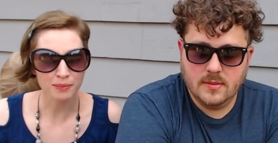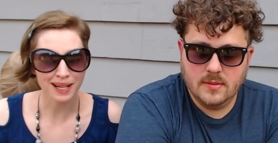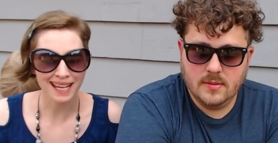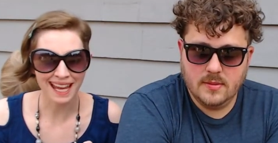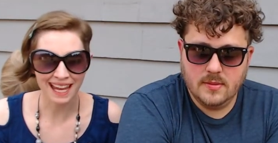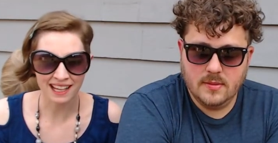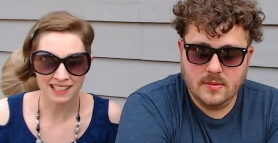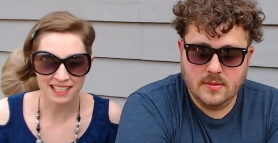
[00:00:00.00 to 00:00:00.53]

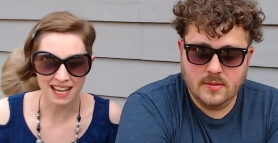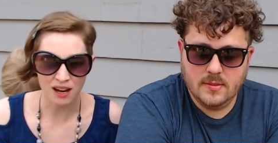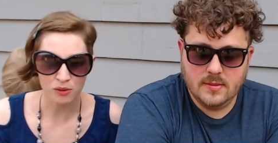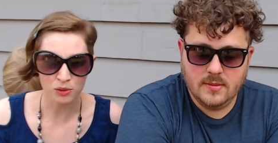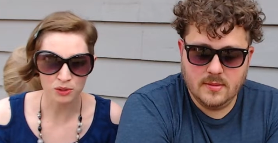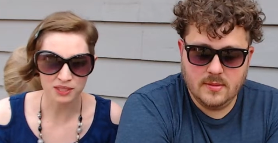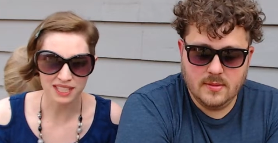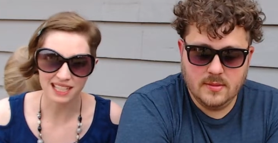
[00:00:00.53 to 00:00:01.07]
Speaker 1: hand
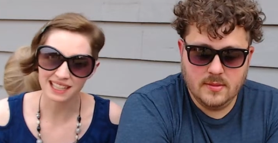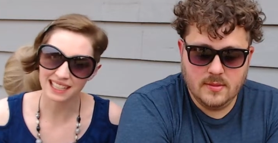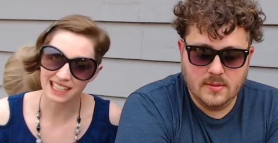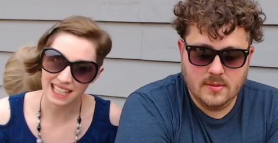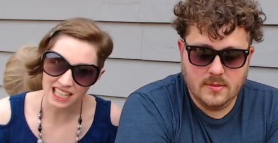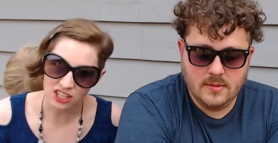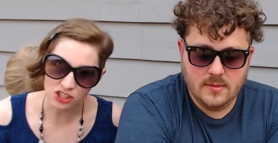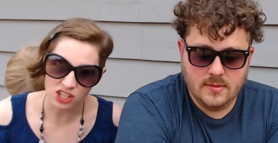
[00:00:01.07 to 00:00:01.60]
towels in the
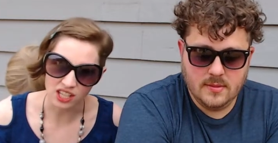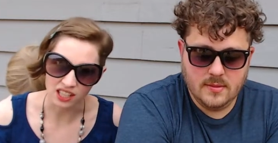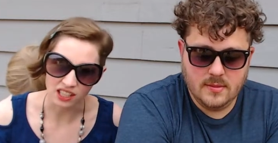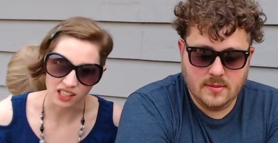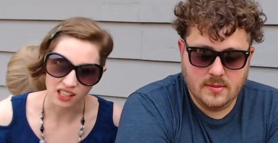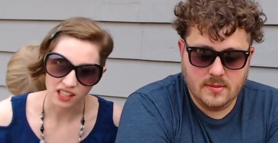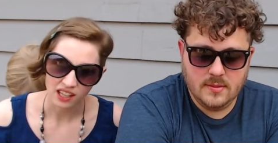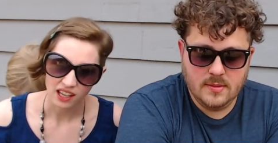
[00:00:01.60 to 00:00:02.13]
kitchen.
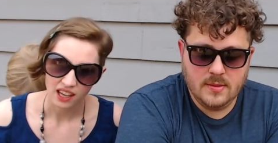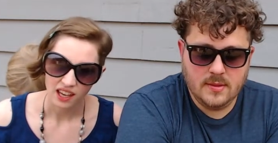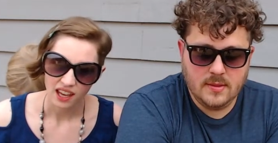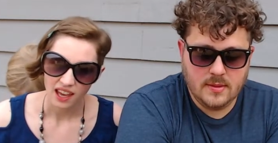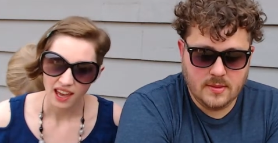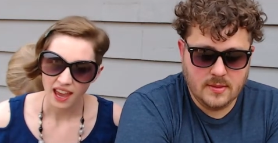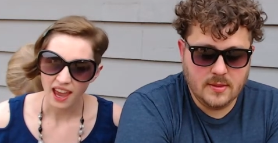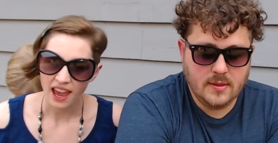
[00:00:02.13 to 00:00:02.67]

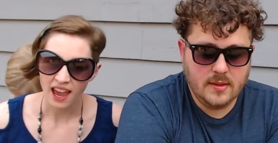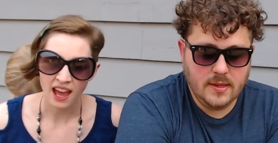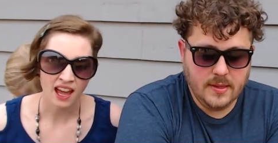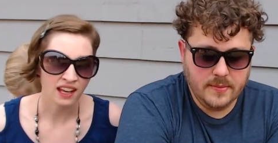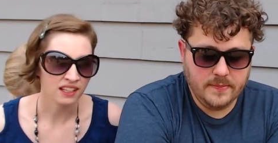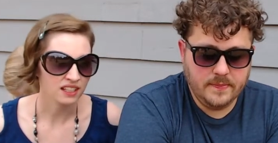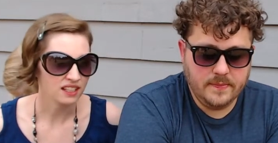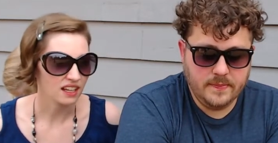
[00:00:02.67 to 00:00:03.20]

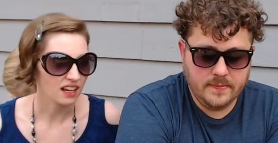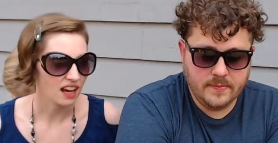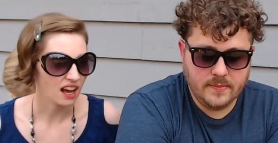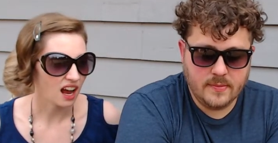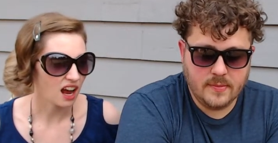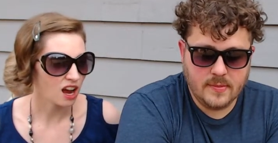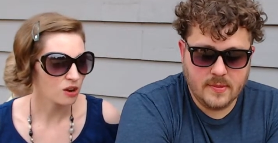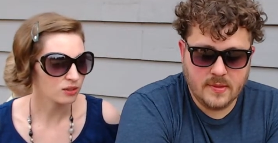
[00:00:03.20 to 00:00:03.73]
And
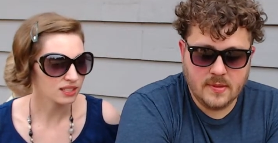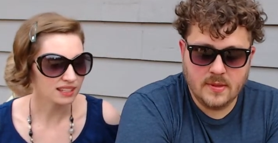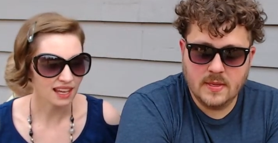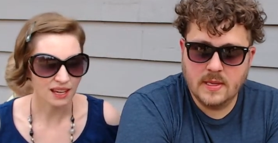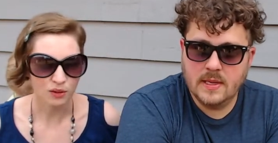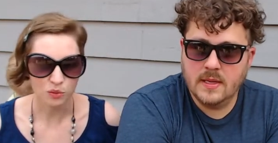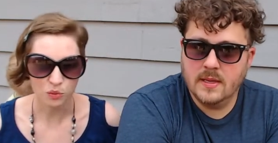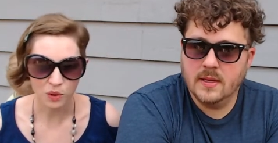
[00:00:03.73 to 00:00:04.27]
I was
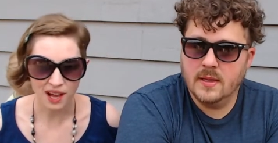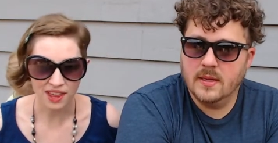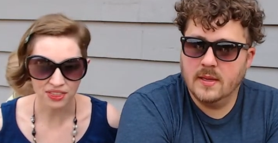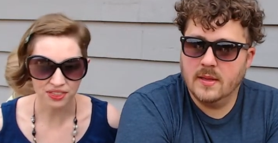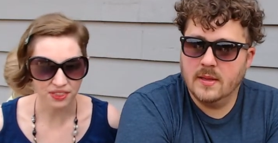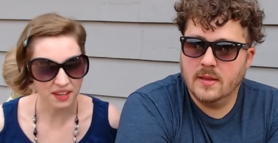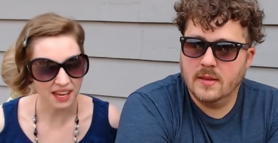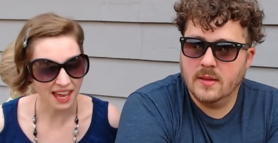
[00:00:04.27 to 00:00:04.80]
like, what
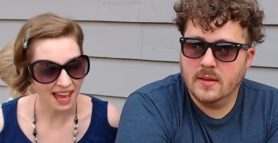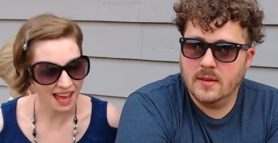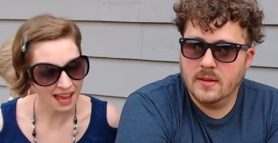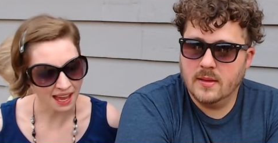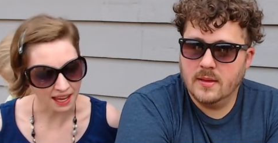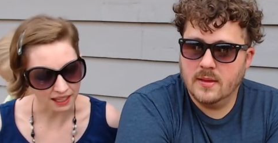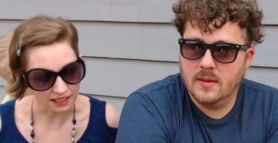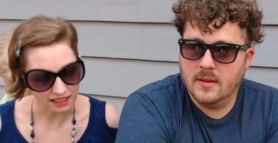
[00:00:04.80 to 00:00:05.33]
the
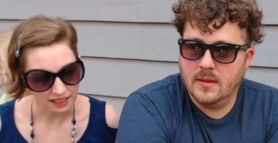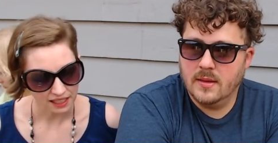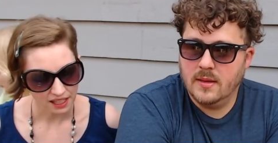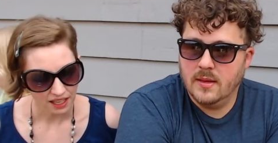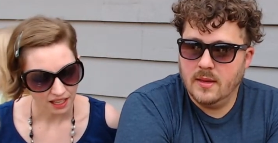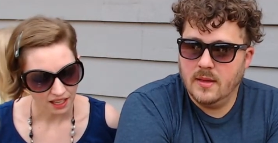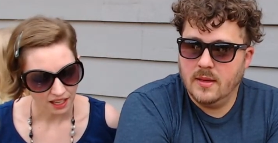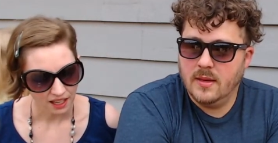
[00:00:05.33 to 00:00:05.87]
heck?
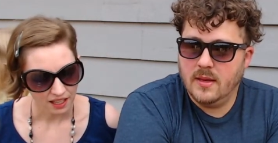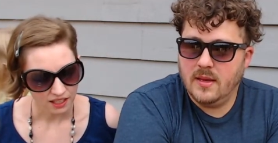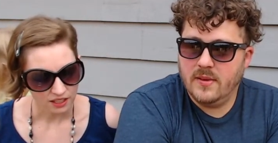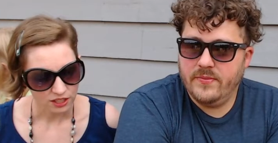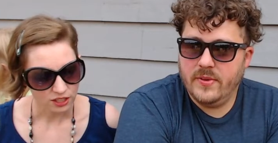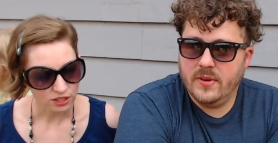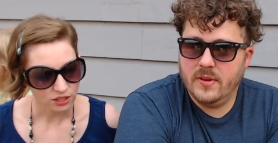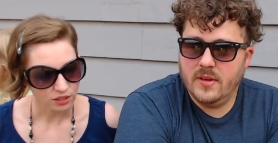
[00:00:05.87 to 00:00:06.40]

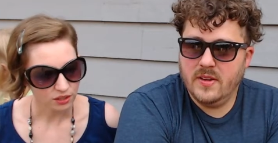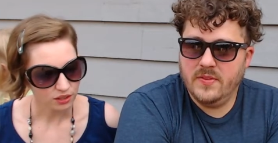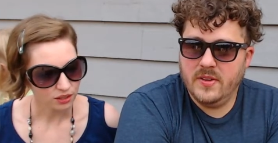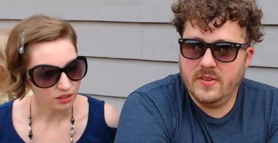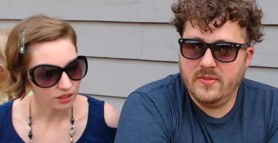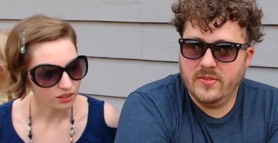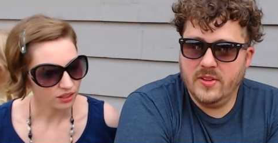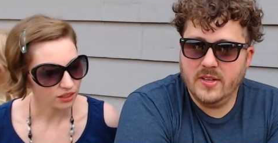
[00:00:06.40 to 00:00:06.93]
Speaker 2: If you know, if
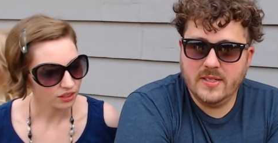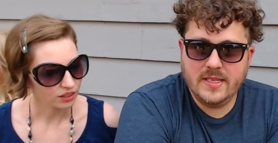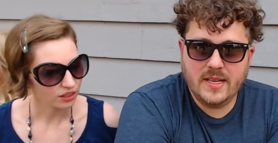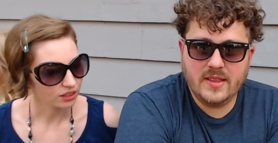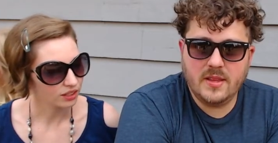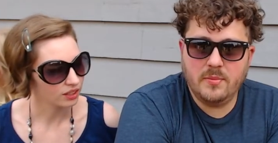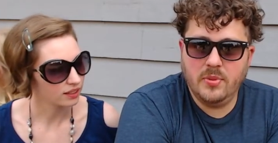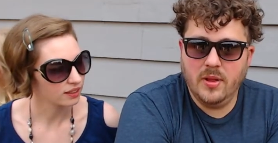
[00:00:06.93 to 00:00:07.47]
you've looked
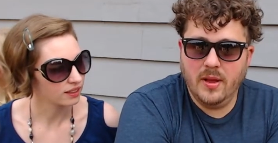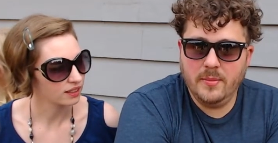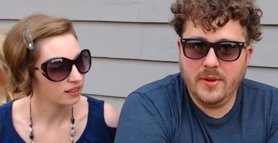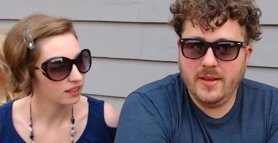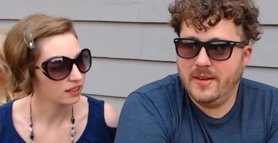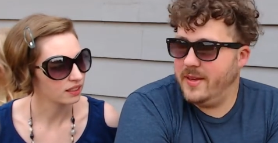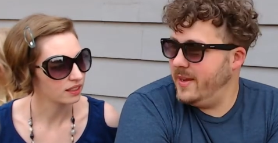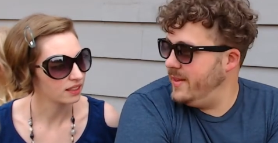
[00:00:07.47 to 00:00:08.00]
at the
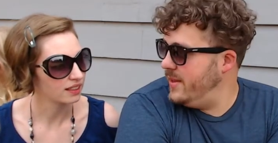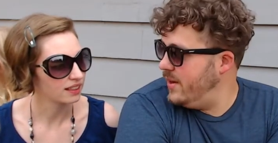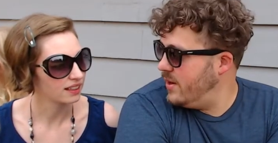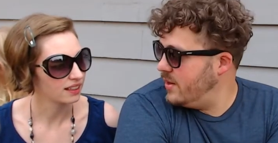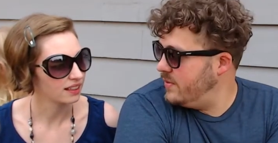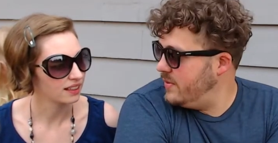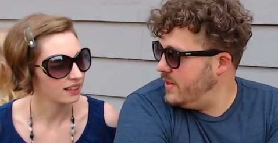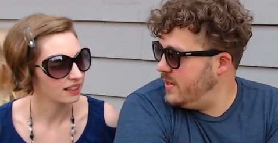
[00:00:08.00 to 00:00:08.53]
plumbing in the
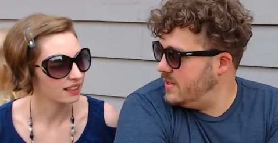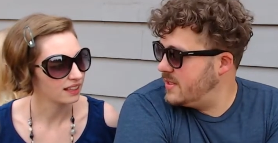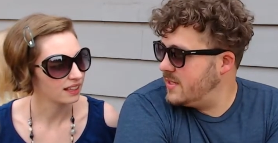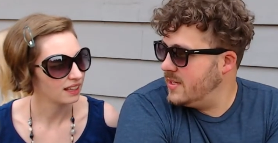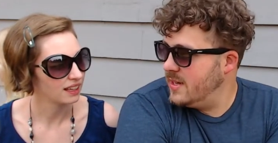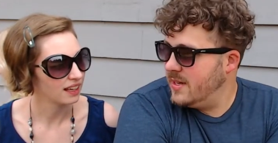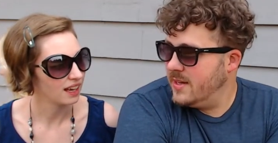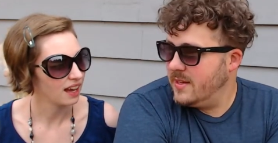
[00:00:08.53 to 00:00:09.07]
RVs,
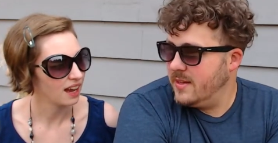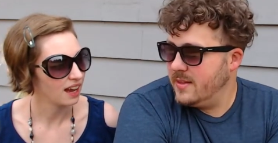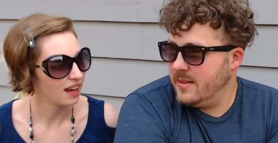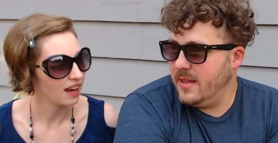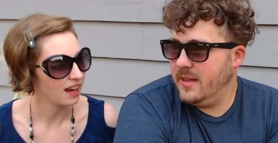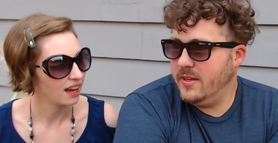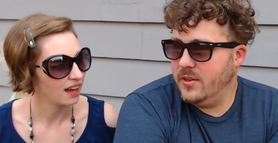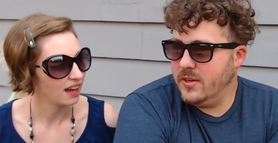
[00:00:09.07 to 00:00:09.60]

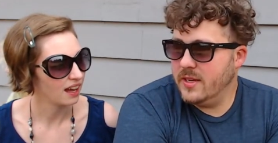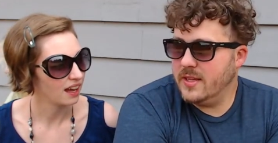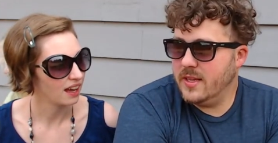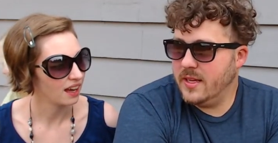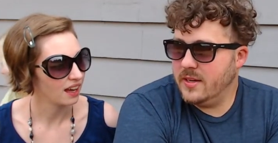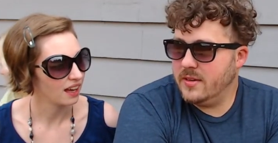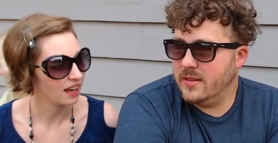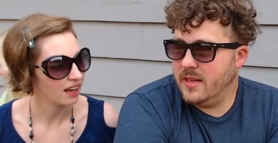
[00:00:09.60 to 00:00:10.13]
that you could
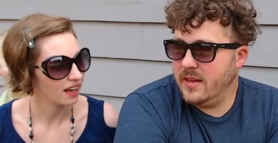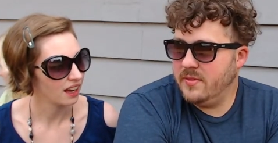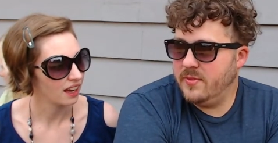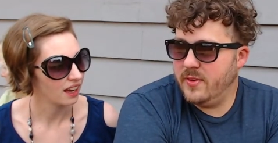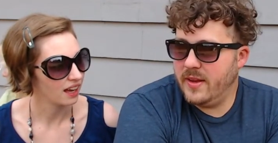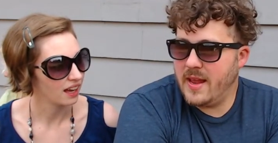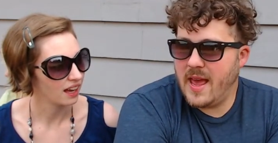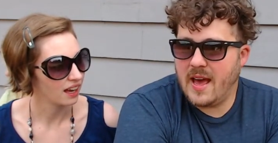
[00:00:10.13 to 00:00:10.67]
literally
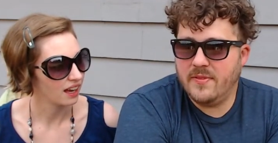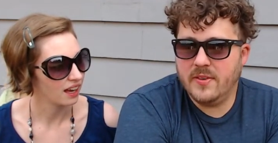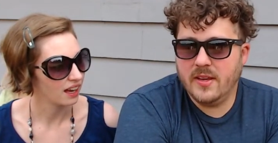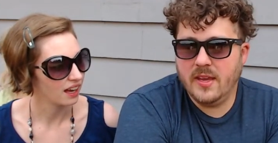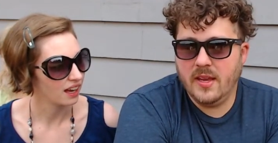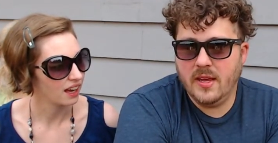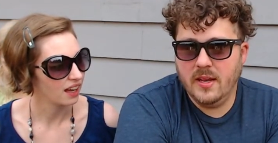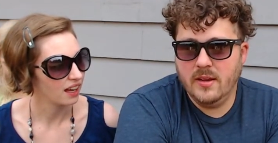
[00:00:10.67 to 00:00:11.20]
fit half a
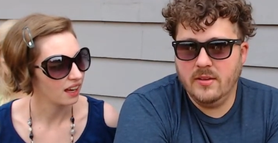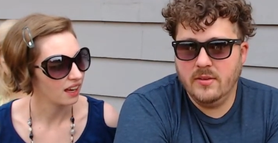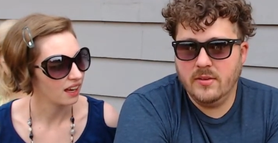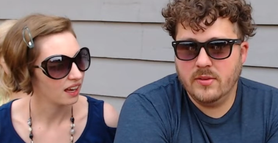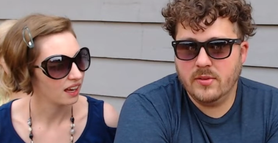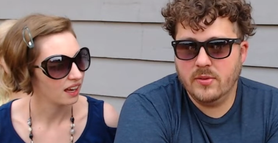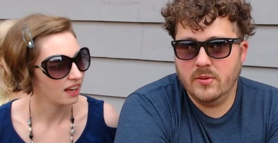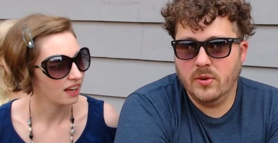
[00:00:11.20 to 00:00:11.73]
kid through the